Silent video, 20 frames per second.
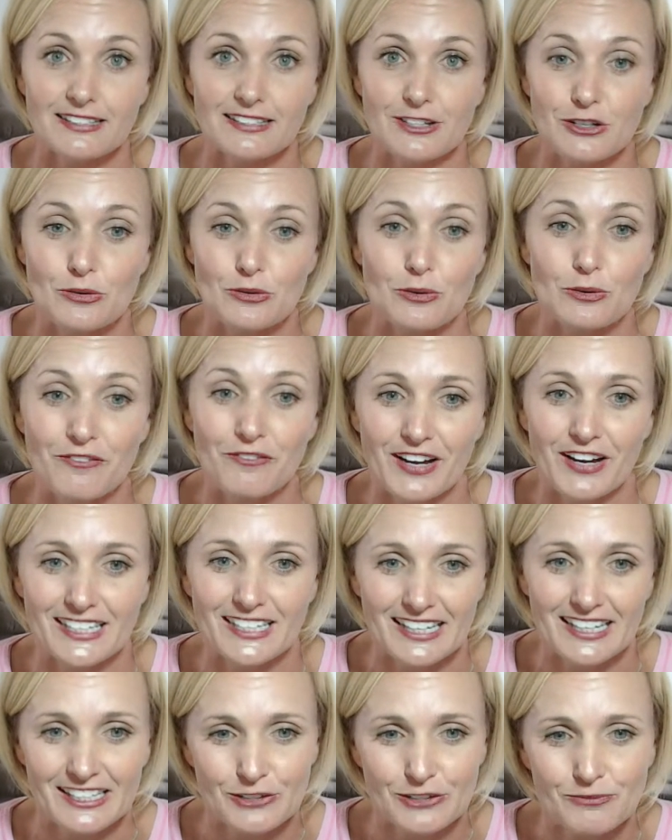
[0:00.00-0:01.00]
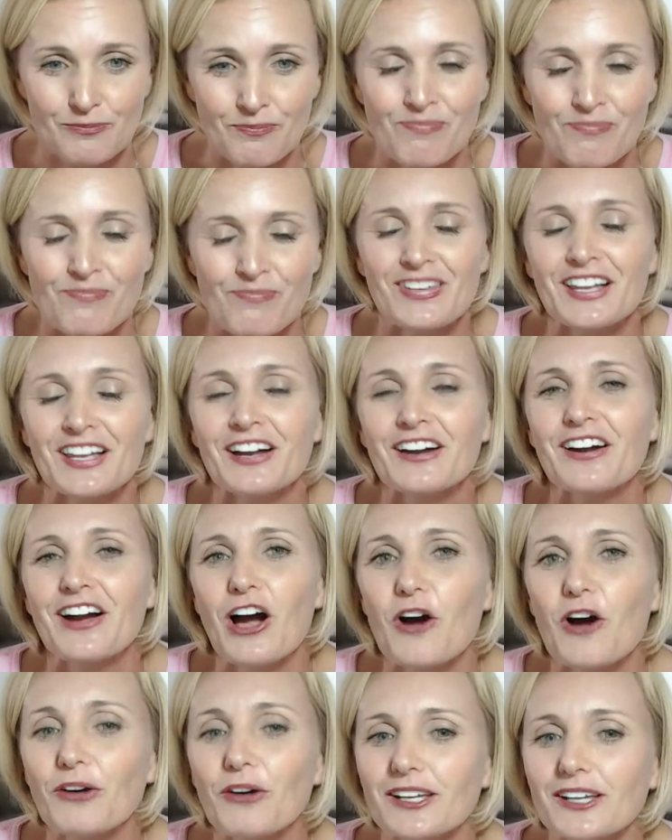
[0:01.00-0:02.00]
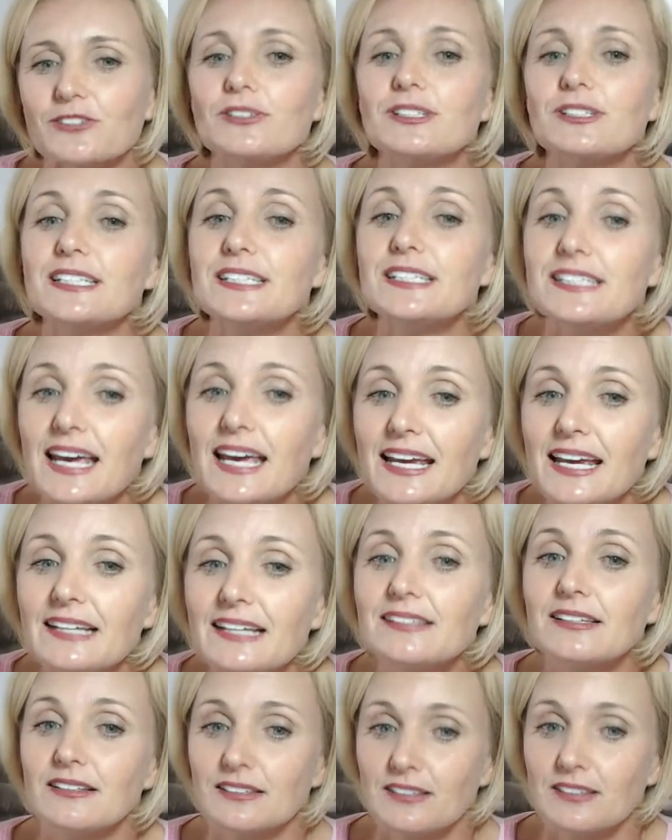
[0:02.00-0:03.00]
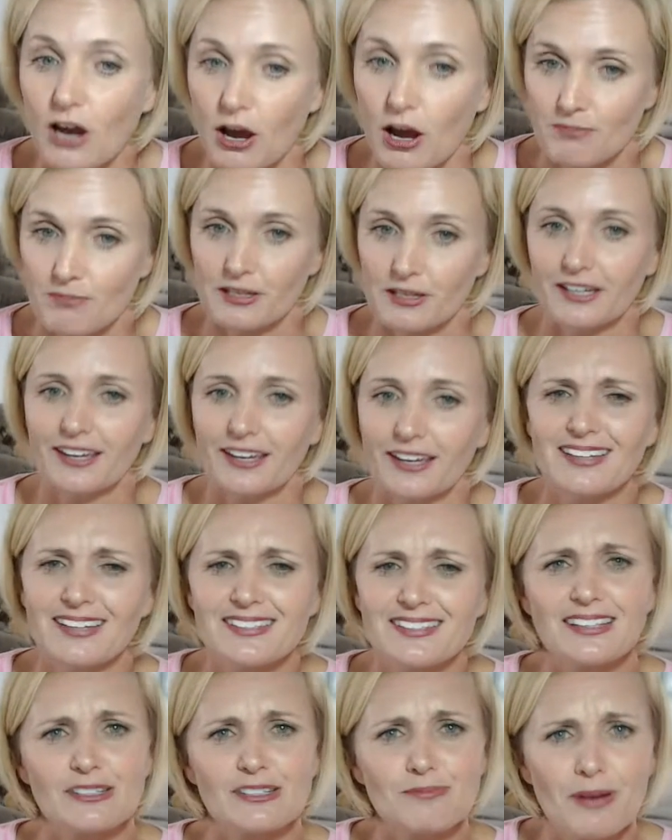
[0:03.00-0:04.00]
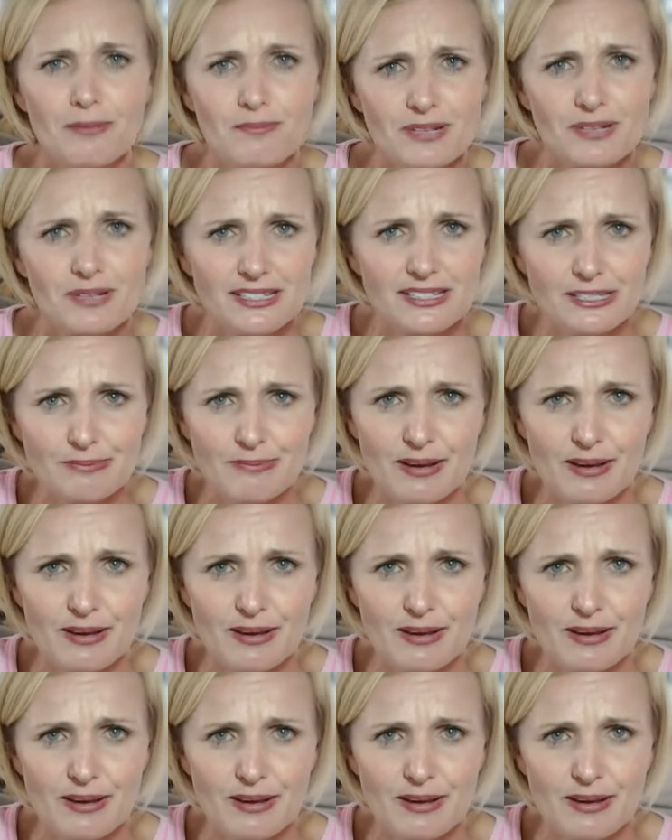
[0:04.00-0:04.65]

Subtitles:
You will find it. Okay, so today's topic is, does my business make